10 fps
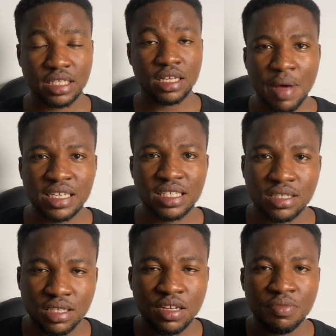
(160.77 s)
But
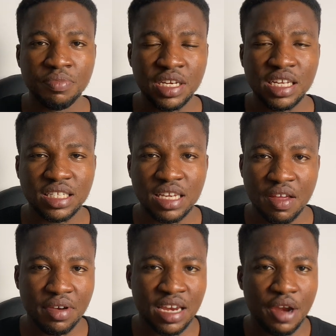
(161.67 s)
beneath
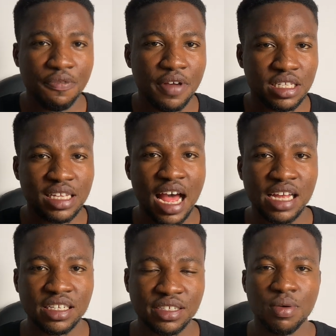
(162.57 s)
that
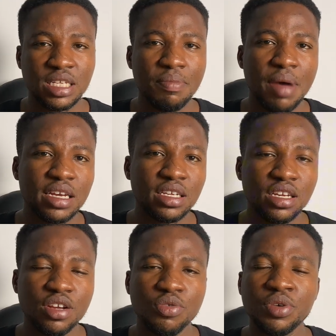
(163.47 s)
facade was a
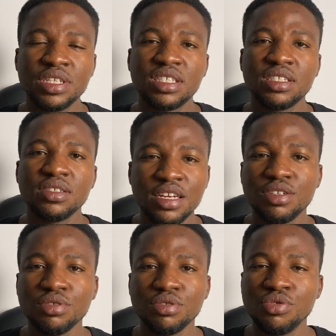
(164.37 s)
man with
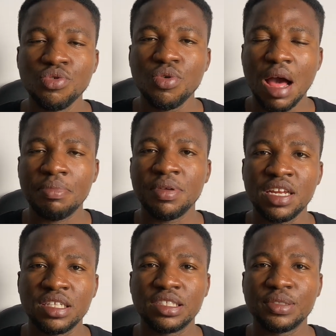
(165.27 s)
little to no
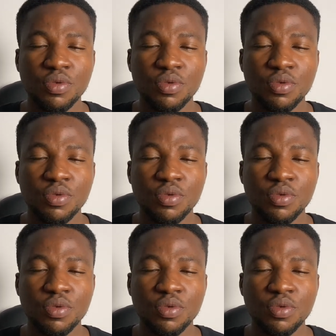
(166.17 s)
happiness.